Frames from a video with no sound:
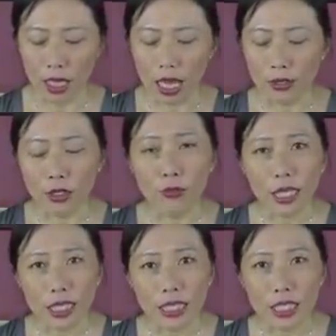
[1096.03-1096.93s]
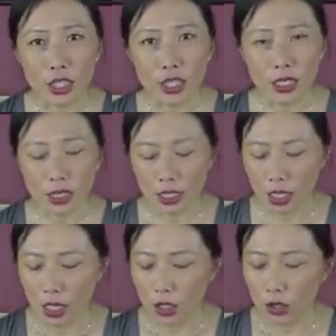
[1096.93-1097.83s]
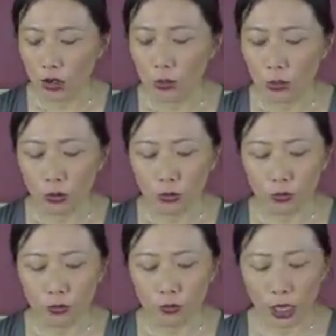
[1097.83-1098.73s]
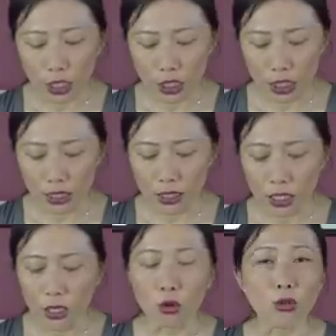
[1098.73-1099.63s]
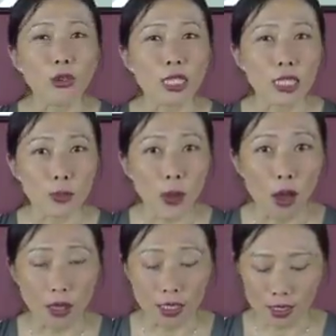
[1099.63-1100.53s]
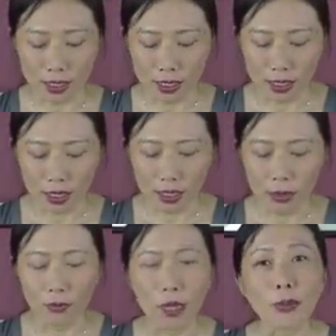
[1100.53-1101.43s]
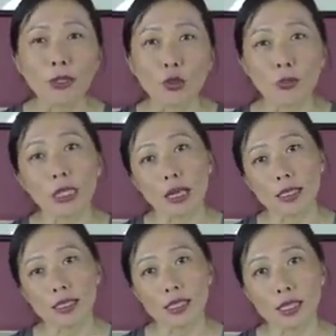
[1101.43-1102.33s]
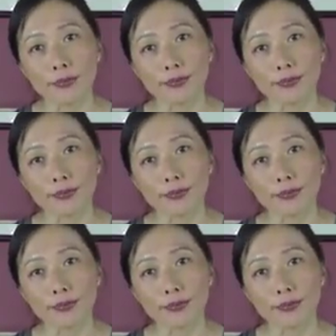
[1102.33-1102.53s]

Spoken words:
Under the right conditions, your immune function or response may be normalized.